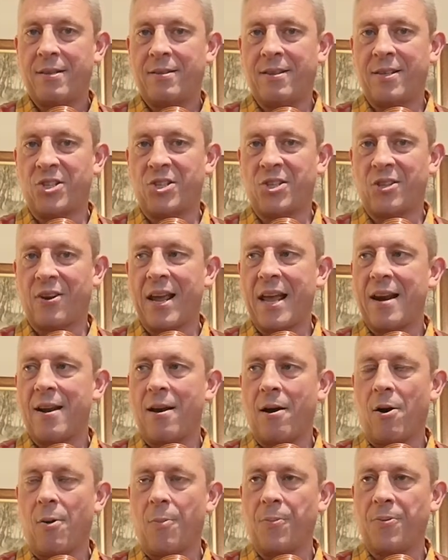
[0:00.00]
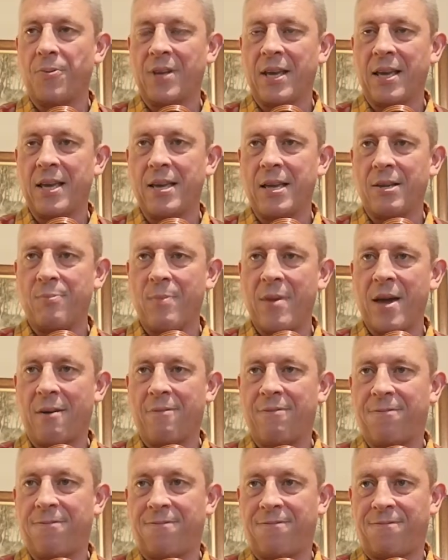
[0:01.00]
straighten it up, to give you more
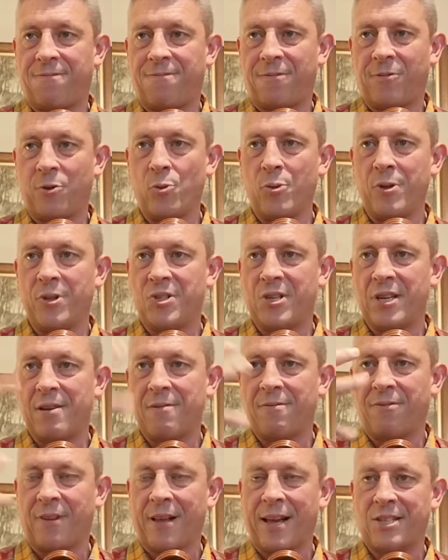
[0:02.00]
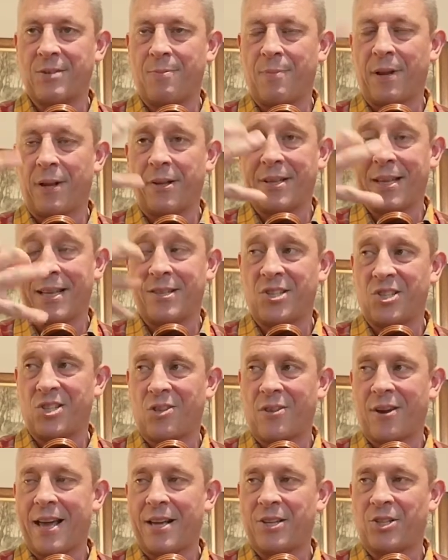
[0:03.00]
fluency and flexibility and
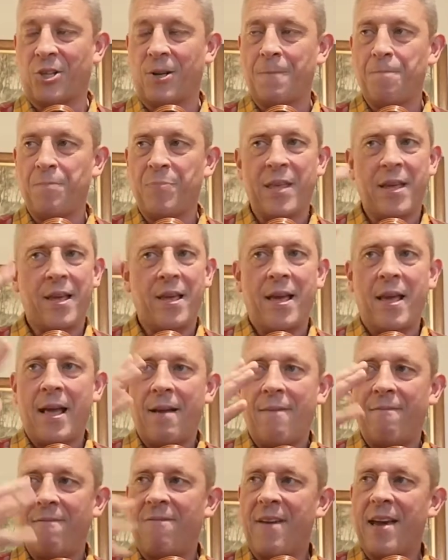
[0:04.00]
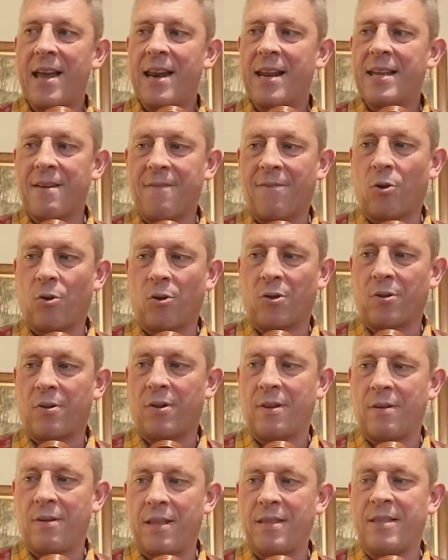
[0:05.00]
stretch, very
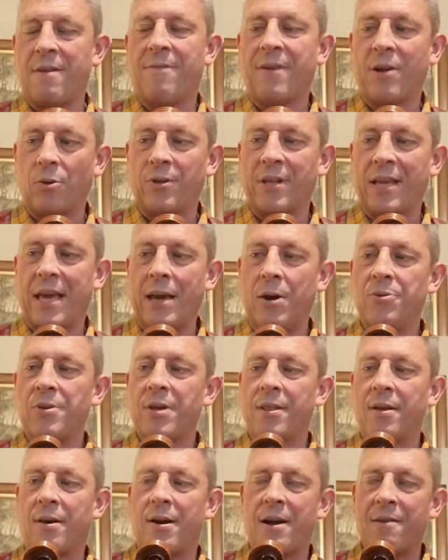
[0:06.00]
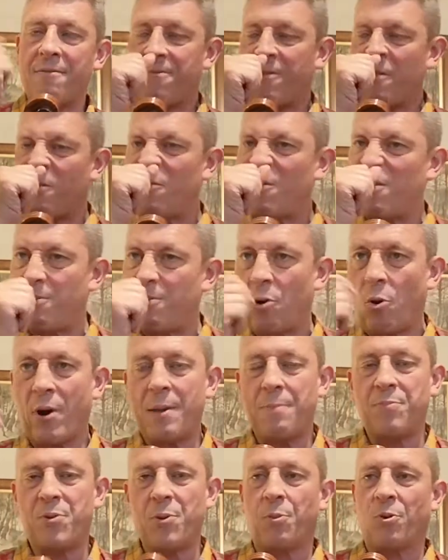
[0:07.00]
difficult to get out of that. I've found only
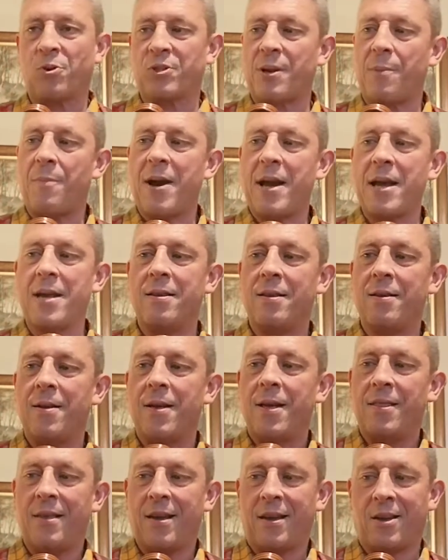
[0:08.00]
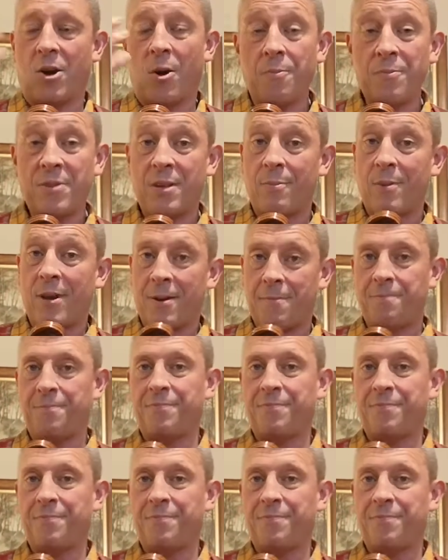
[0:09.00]
pupils of mine that come to me